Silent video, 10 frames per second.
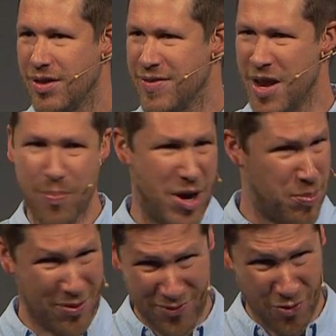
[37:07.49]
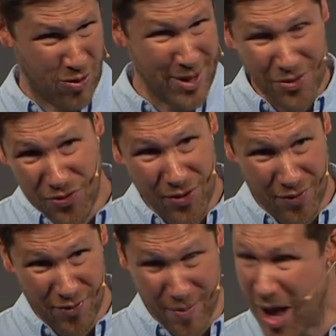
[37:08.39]
It's not a better
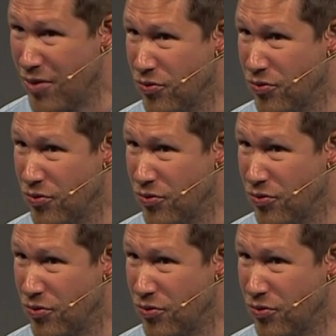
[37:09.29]
performance from